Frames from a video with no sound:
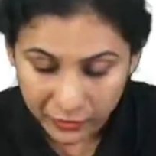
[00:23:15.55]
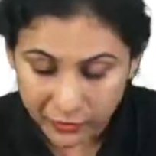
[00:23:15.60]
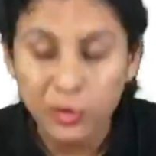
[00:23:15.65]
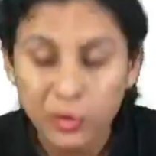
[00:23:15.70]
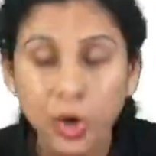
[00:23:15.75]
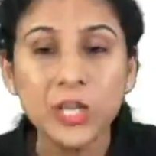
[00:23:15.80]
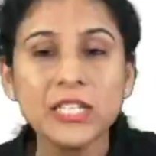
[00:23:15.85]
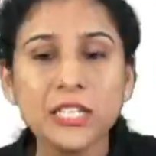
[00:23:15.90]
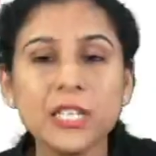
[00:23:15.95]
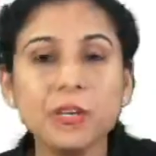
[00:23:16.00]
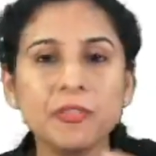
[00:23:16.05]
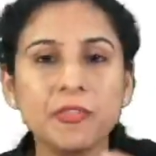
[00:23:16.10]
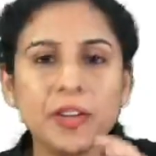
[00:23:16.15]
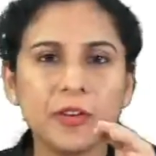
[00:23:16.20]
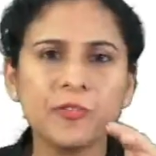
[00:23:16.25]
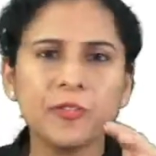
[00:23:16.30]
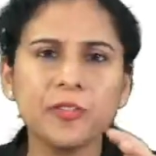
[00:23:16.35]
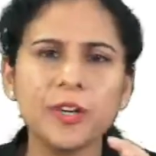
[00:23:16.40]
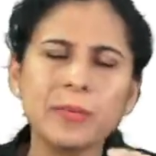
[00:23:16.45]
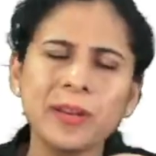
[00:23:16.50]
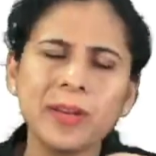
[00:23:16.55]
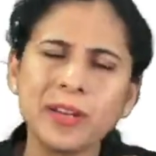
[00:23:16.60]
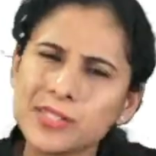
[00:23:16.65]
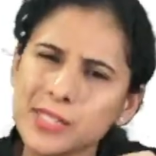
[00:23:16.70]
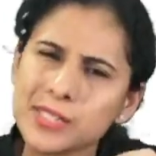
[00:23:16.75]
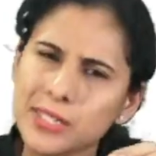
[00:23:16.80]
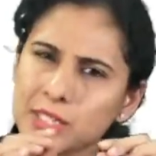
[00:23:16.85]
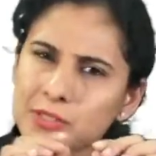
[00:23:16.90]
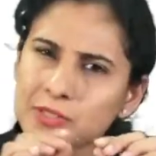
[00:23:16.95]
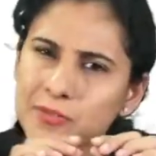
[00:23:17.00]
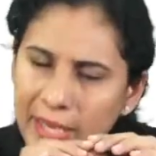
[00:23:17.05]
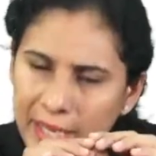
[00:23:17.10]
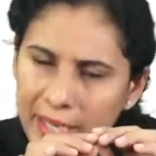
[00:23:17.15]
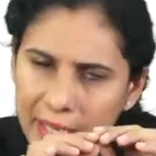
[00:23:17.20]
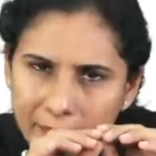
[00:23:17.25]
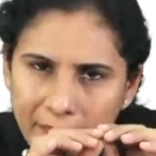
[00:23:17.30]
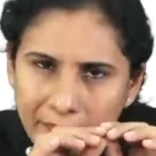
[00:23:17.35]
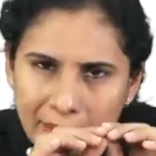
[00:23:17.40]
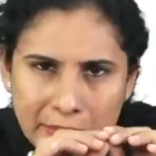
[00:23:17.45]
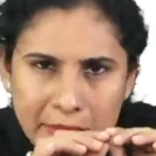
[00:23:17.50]
We call it a wafer because it is
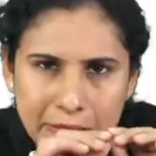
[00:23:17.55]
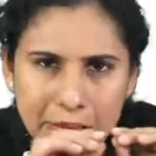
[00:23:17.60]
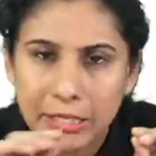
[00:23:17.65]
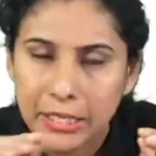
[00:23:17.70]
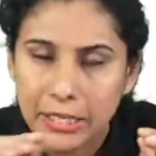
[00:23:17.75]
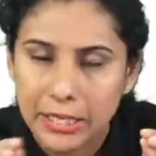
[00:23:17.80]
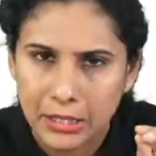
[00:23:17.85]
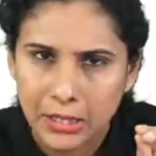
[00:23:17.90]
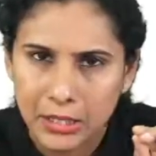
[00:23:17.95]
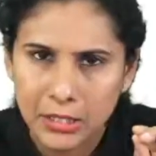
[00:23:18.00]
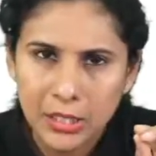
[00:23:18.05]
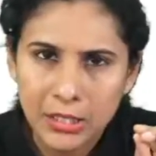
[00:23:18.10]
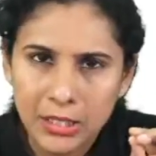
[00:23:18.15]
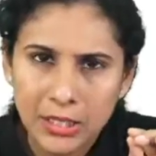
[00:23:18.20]
very, very thin.